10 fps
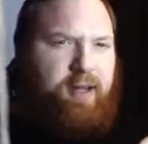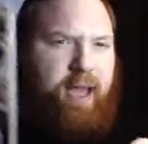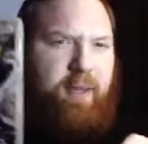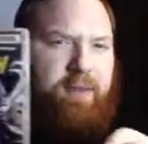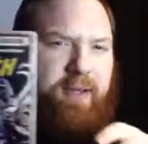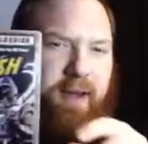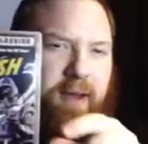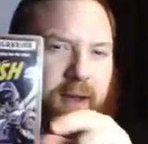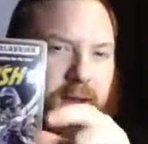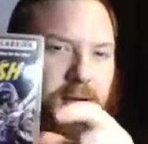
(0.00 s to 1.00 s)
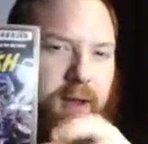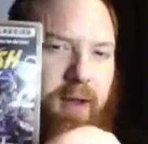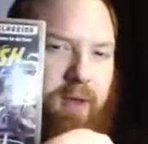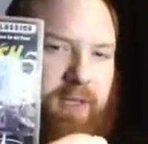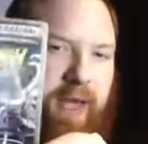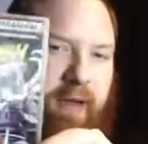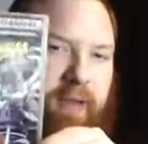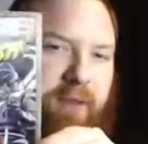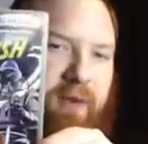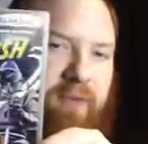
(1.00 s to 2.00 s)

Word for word: Judd Hamilton, who was Caroline